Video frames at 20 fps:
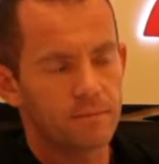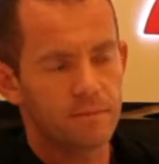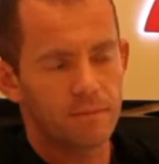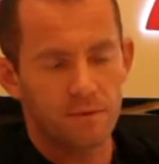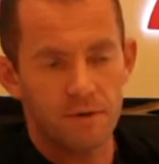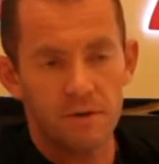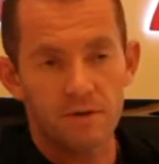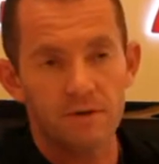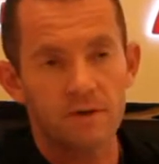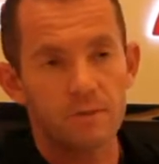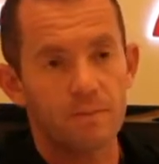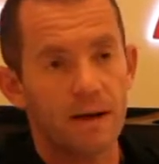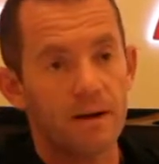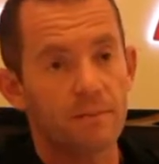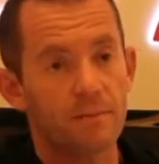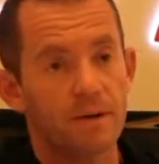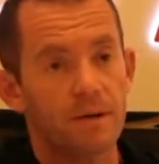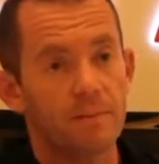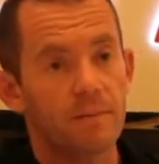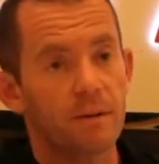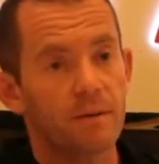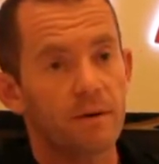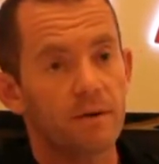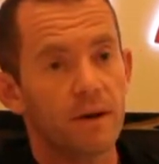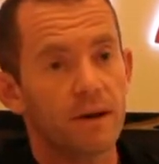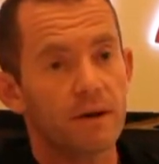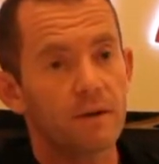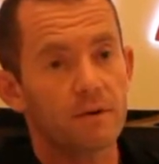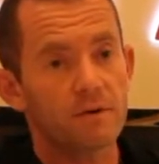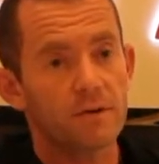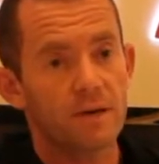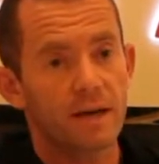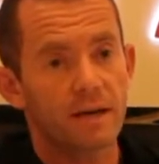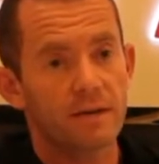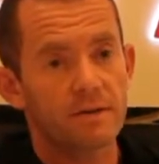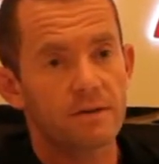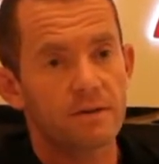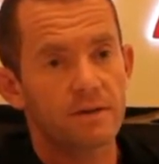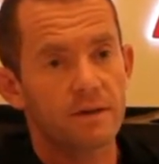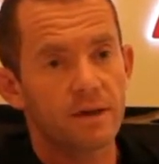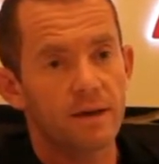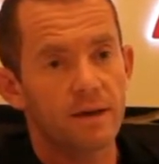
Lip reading: for instance, bound by the Public Records Act,